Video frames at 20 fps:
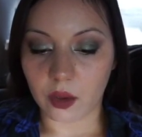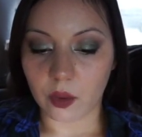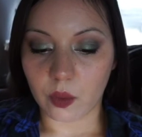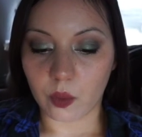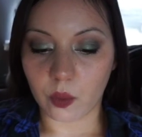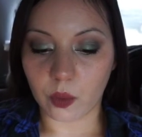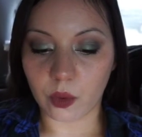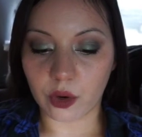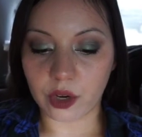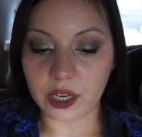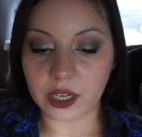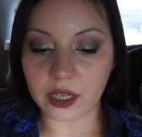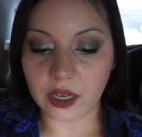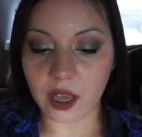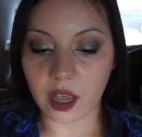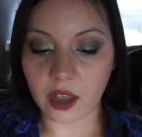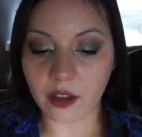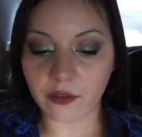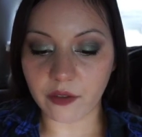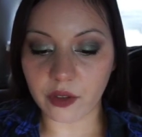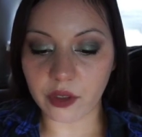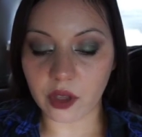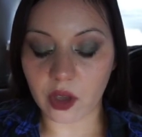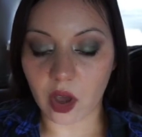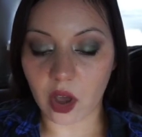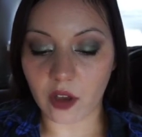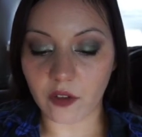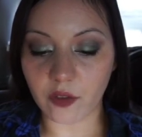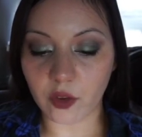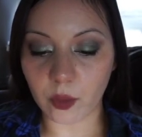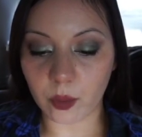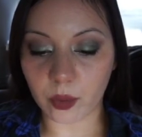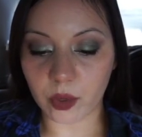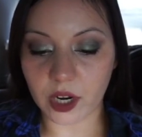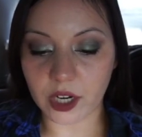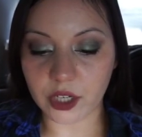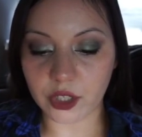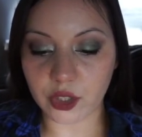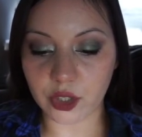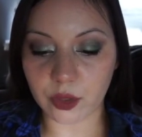Were it not for the awful
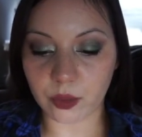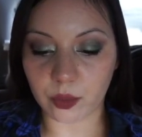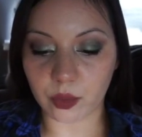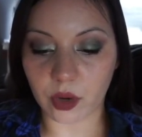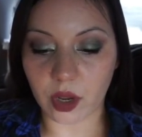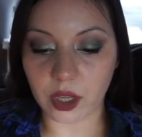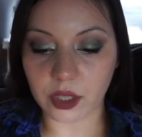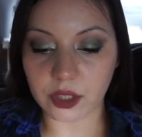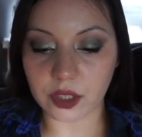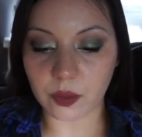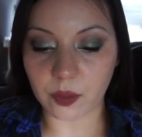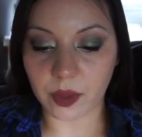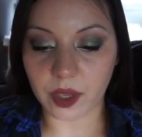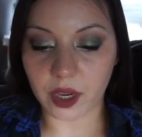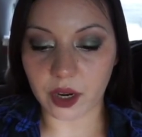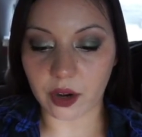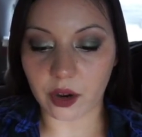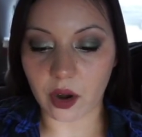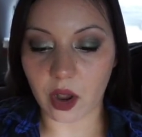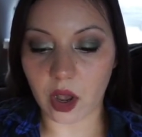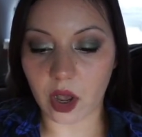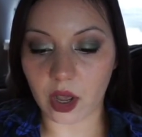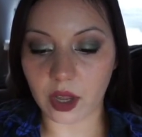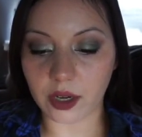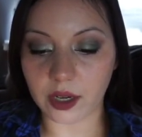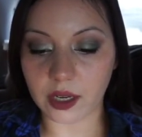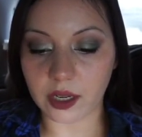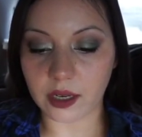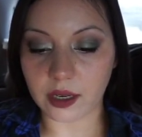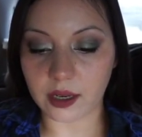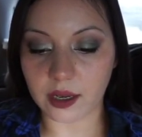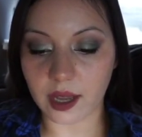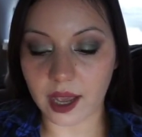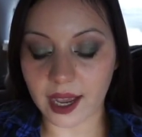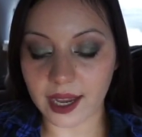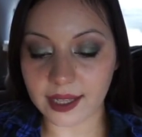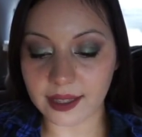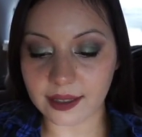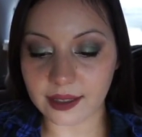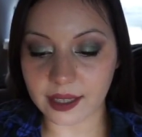pressure brought to bear on
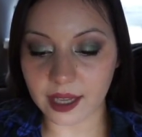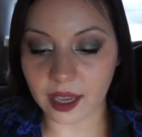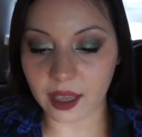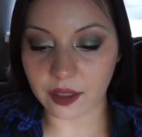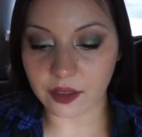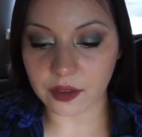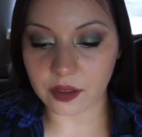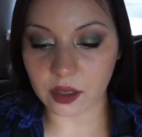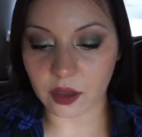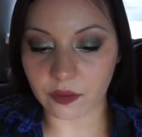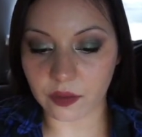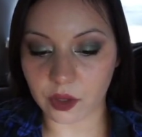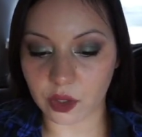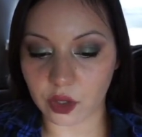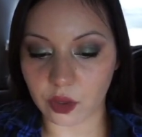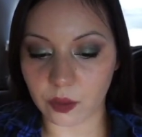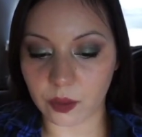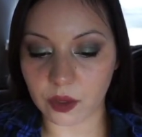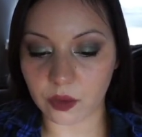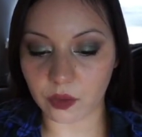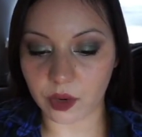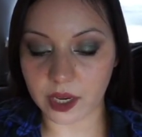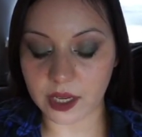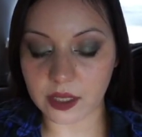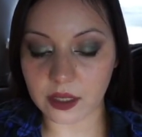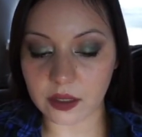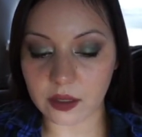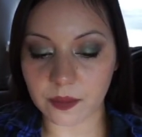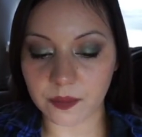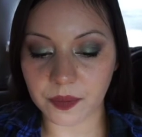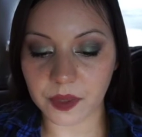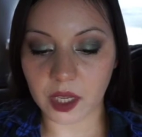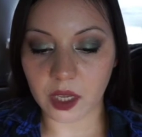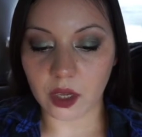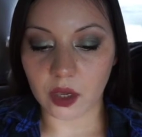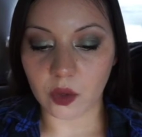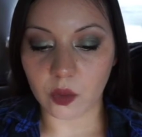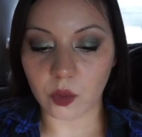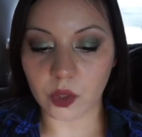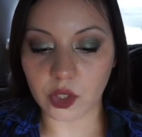9/10 of the human race,
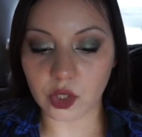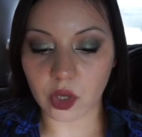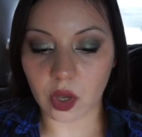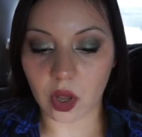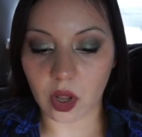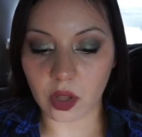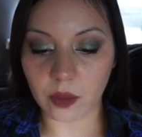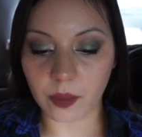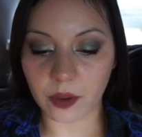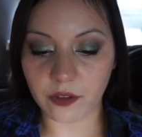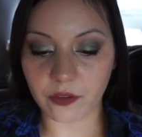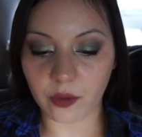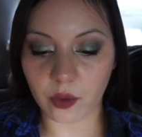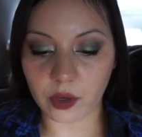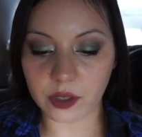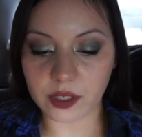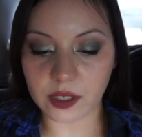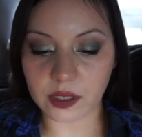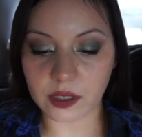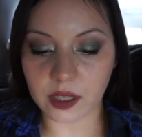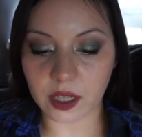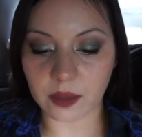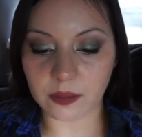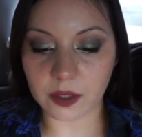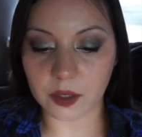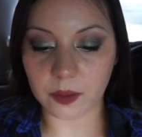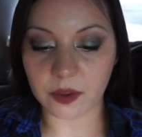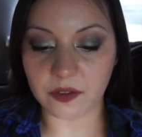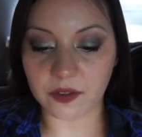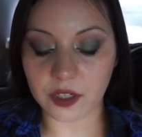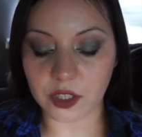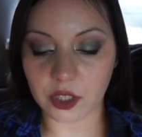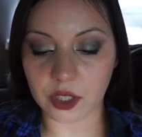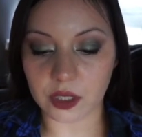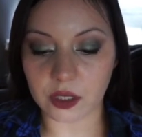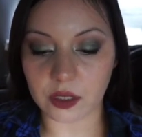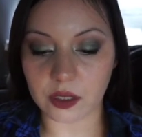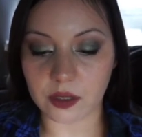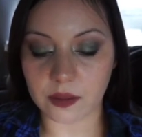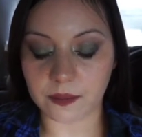which all but forces them to be
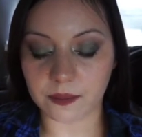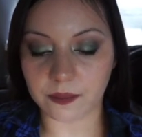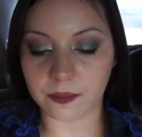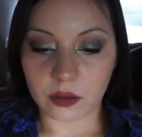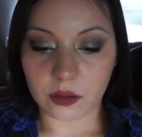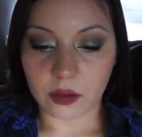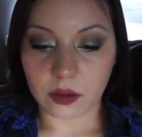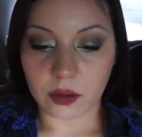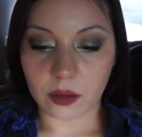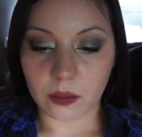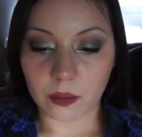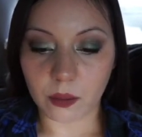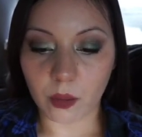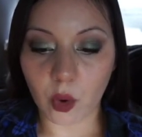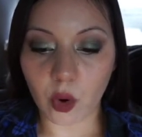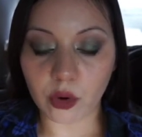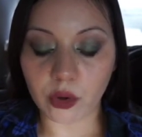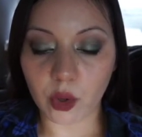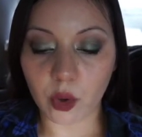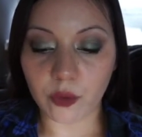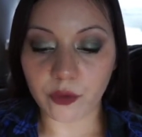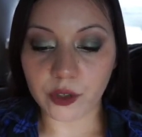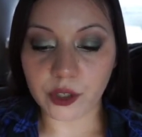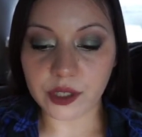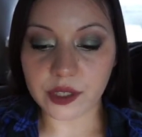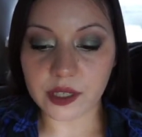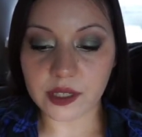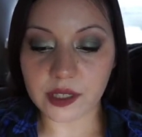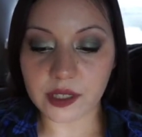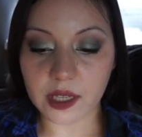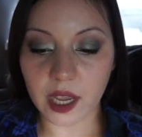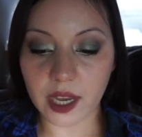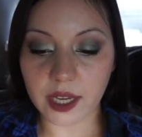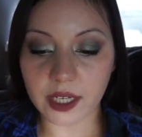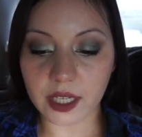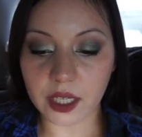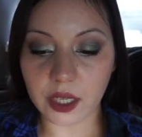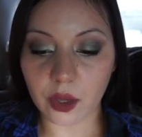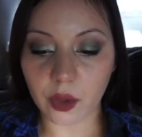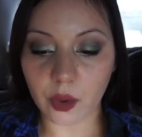vicious. Moreover,
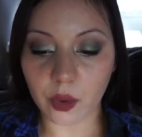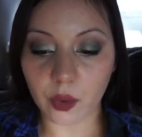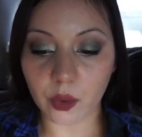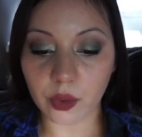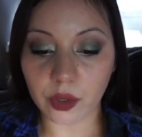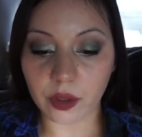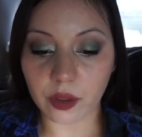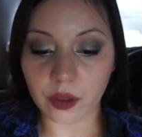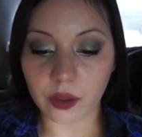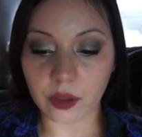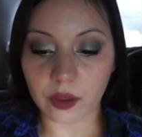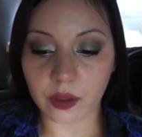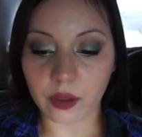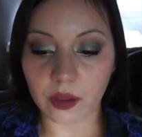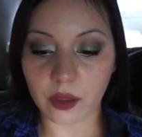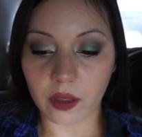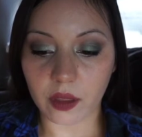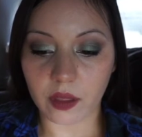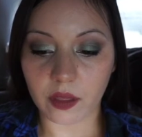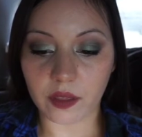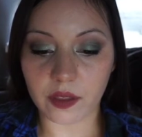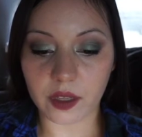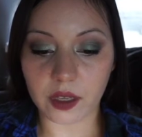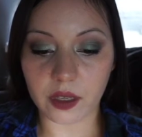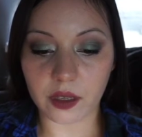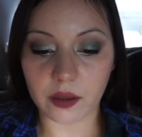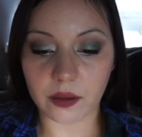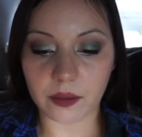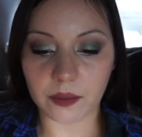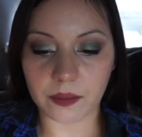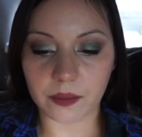society owed the